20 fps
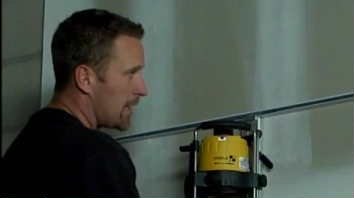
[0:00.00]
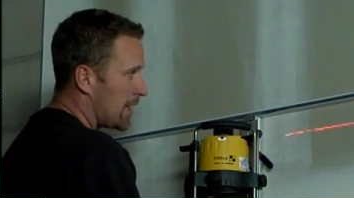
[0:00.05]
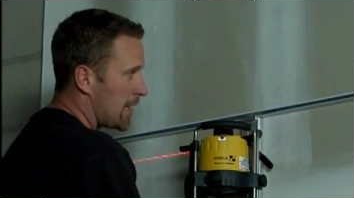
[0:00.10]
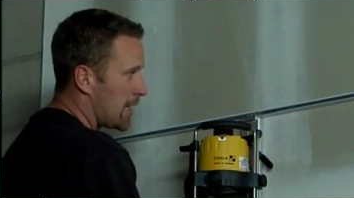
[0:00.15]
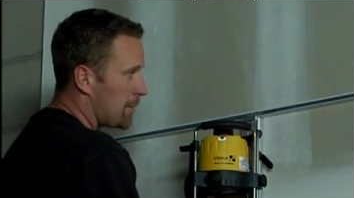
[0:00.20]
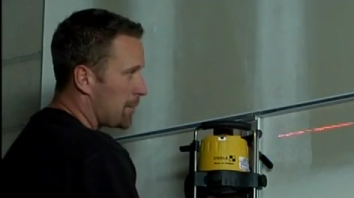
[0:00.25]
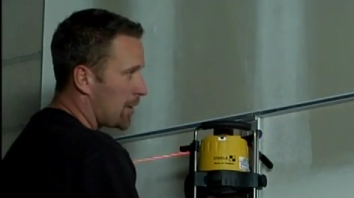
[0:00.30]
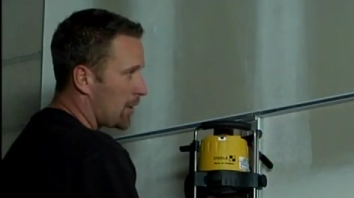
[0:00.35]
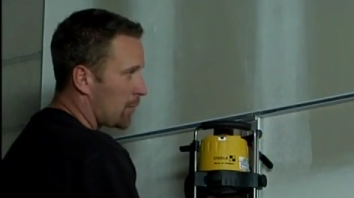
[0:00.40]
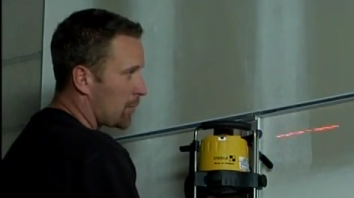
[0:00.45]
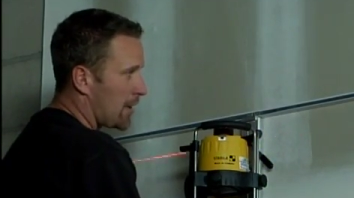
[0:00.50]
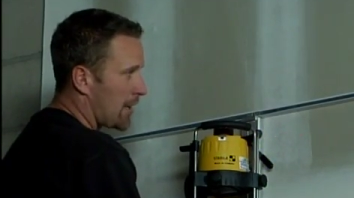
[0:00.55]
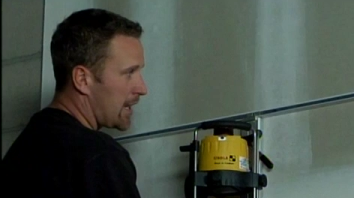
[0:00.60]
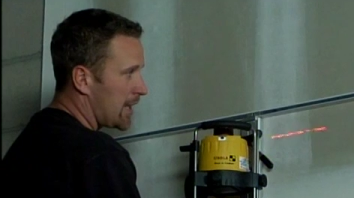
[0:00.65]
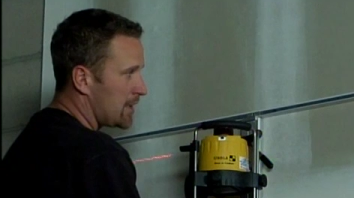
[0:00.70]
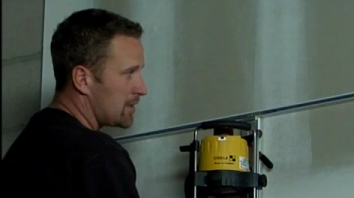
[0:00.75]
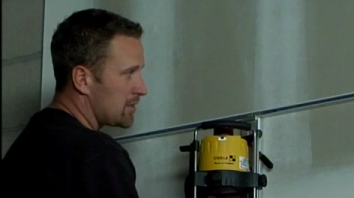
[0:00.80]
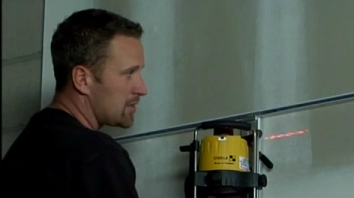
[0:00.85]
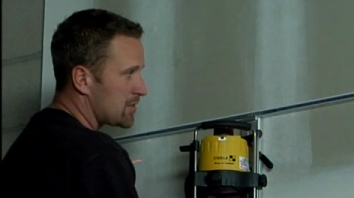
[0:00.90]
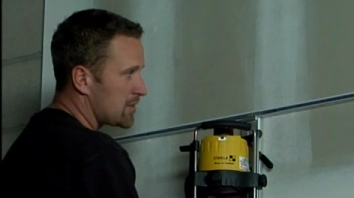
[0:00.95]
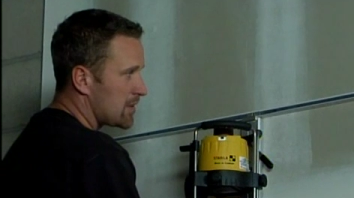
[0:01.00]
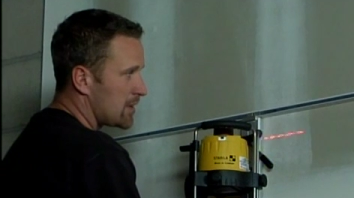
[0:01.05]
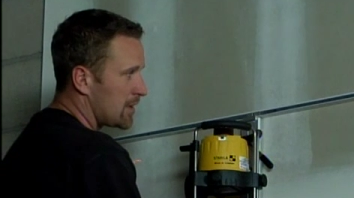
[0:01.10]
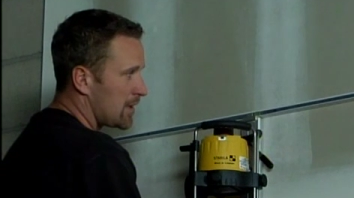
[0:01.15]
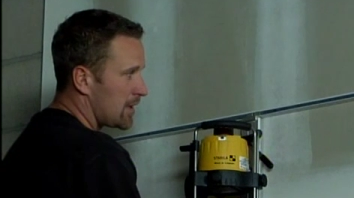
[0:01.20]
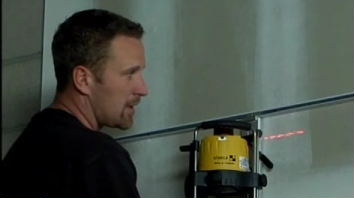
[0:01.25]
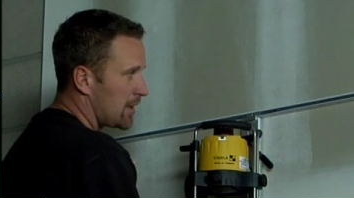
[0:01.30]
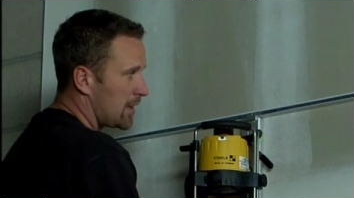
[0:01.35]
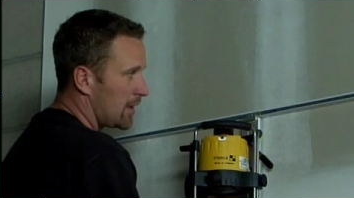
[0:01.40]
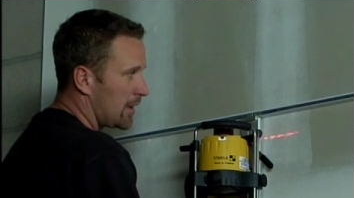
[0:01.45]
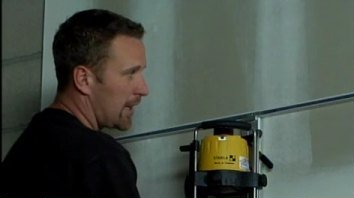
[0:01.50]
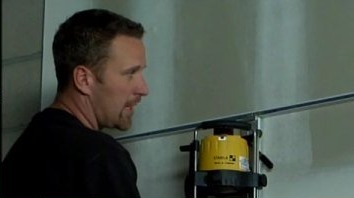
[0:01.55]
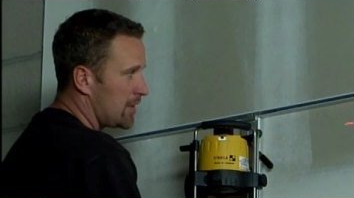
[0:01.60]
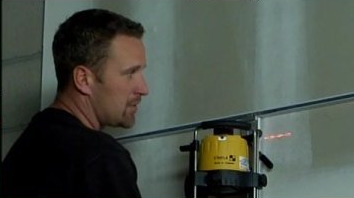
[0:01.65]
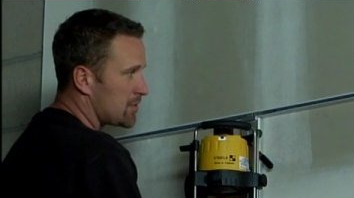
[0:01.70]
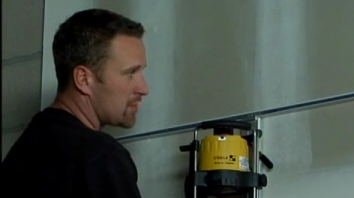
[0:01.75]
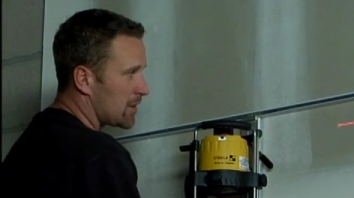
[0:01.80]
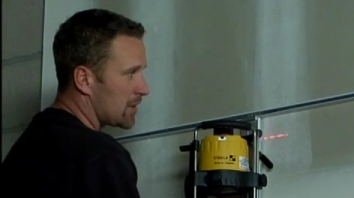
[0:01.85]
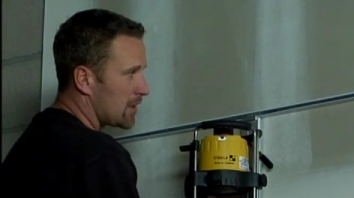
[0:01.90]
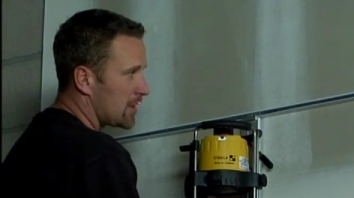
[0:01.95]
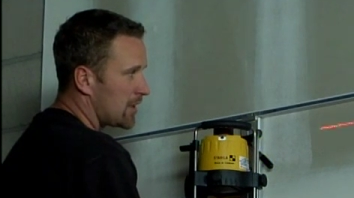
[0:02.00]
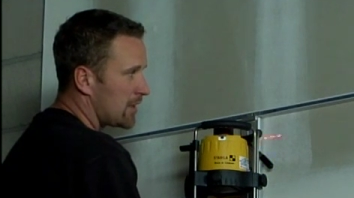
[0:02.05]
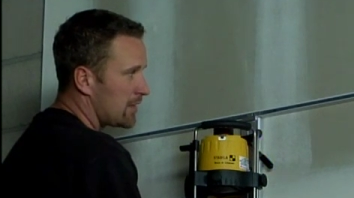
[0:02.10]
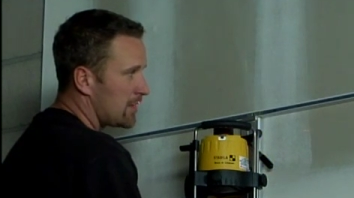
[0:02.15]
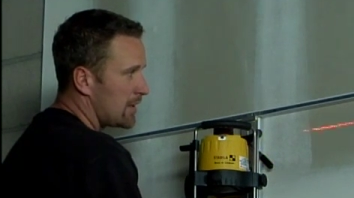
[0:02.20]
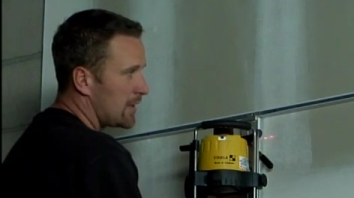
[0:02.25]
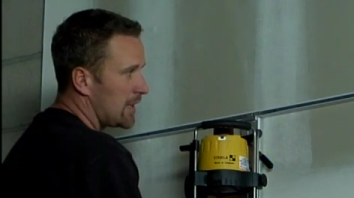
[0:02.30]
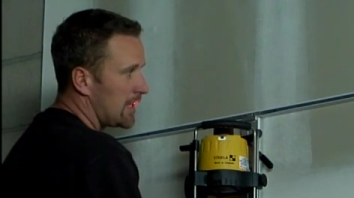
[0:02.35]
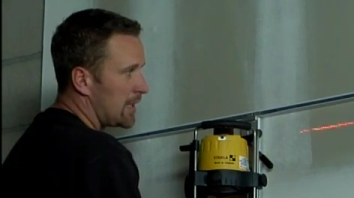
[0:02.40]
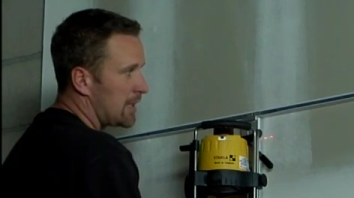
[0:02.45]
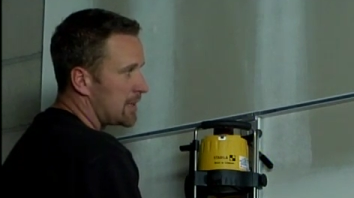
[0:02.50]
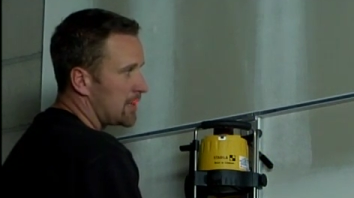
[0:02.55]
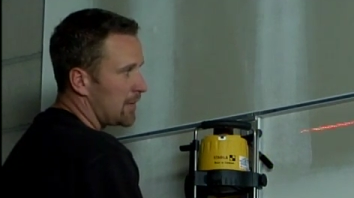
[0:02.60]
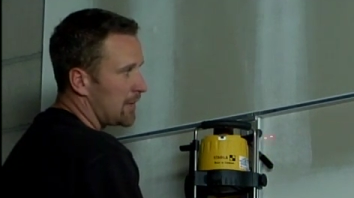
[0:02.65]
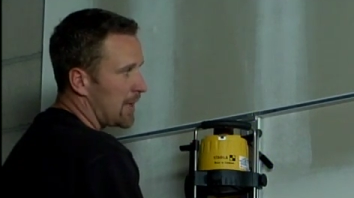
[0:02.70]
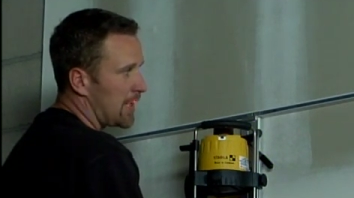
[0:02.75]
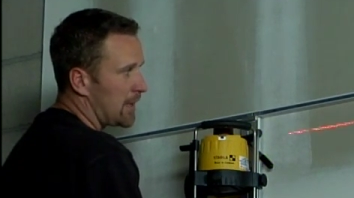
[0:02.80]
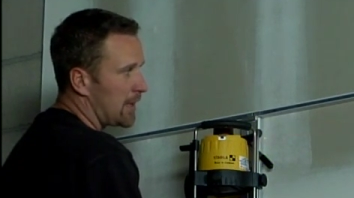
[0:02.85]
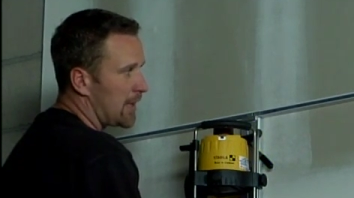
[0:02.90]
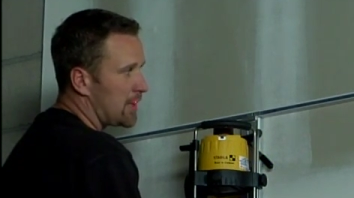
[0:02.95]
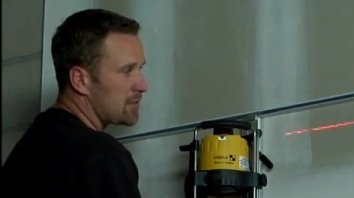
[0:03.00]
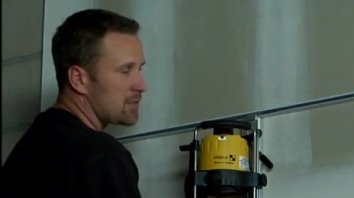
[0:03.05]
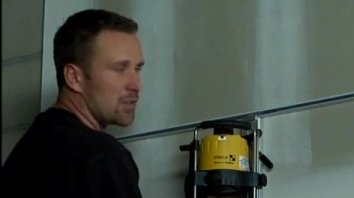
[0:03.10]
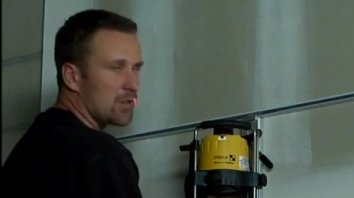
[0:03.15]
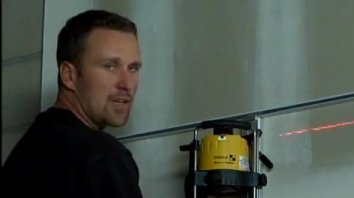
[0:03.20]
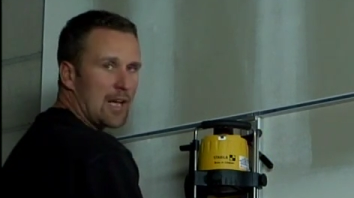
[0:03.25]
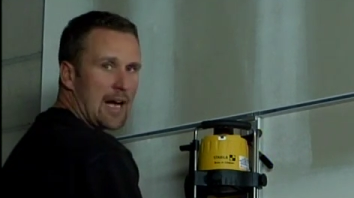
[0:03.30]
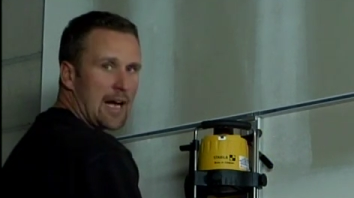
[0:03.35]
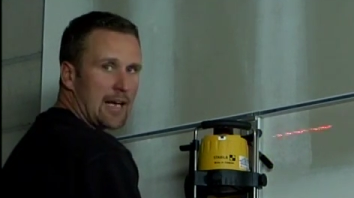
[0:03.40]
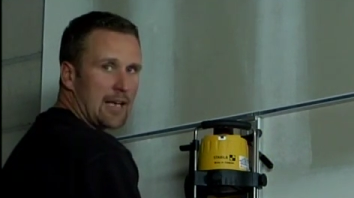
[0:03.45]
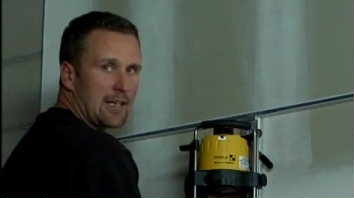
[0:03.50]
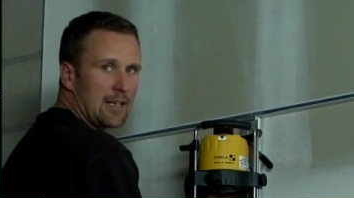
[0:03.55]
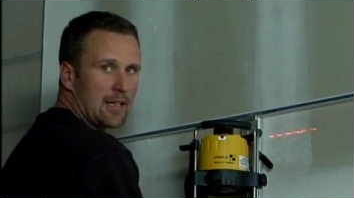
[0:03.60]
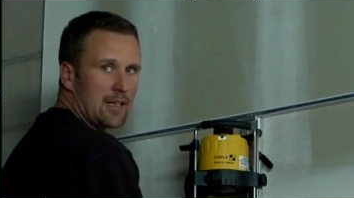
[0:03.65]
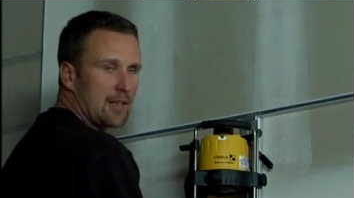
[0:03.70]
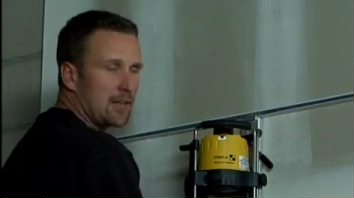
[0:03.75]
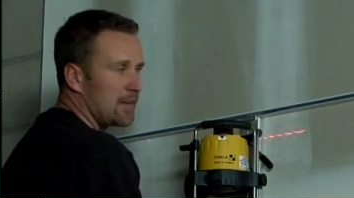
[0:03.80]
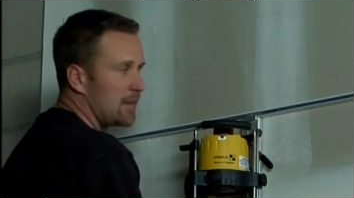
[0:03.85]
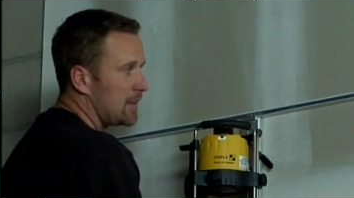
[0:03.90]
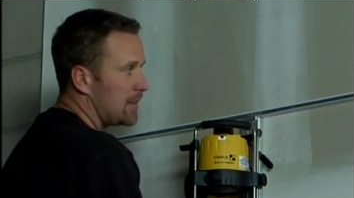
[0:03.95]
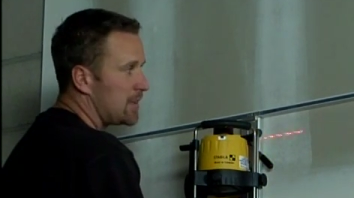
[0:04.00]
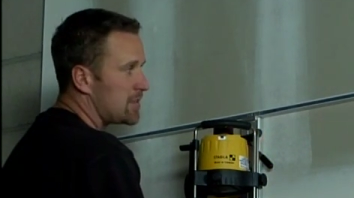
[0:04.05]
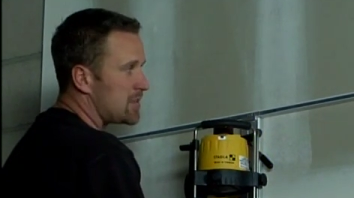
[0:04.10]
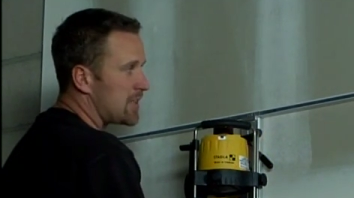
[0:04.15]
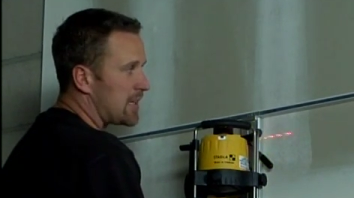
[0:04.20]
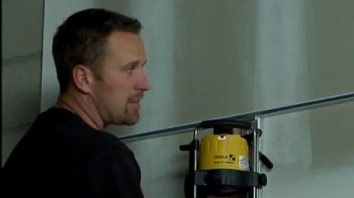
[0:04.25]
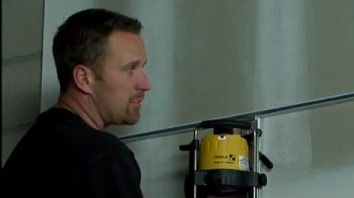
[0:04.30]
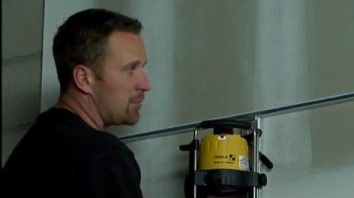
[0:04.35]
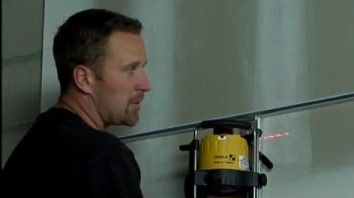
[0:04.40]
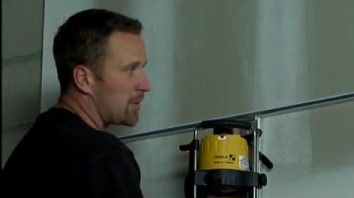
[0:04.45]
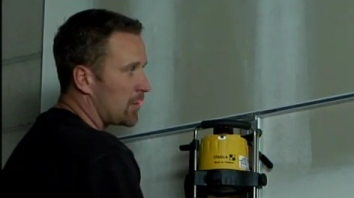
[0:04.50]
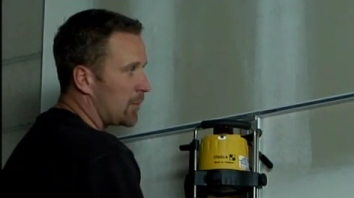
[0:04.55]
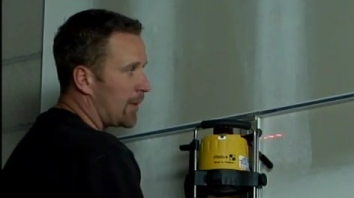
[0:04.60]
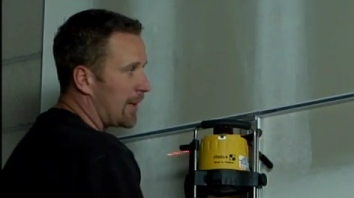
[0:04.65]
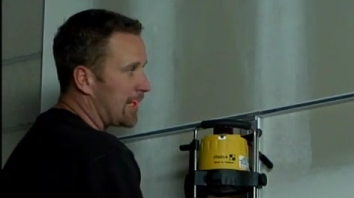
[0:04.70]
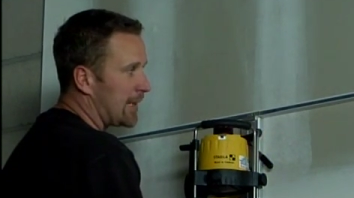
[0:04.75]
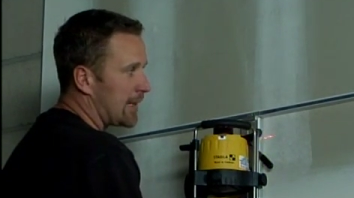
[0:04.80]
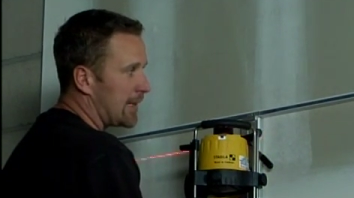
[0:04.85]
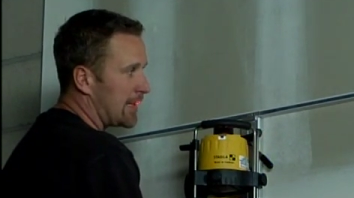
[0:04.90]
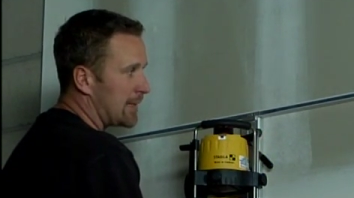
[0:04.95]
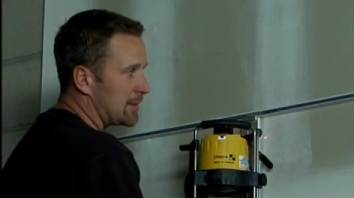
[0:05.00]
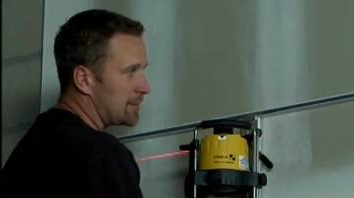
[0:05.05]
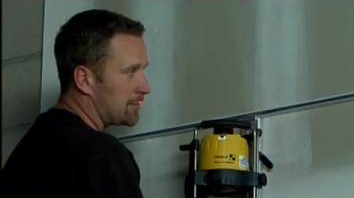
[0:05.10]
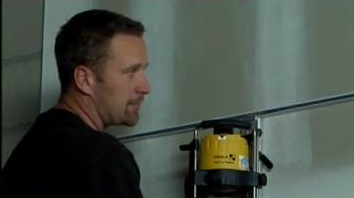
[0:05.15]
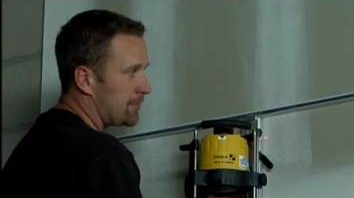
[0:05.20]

and I'm going to raise the laser until that laser line is even with the white line.